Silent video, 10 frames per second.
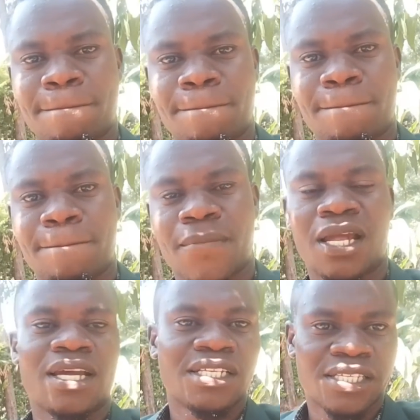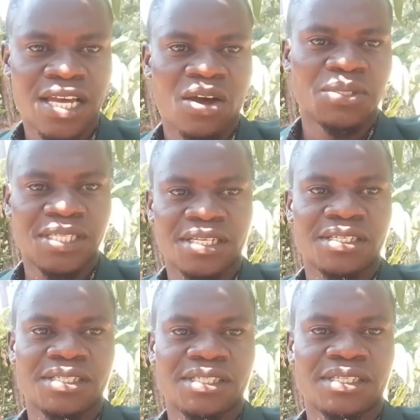And that is how things
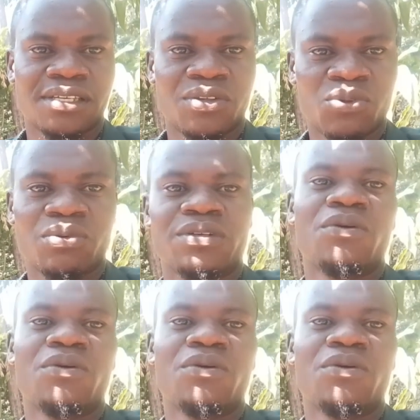should go.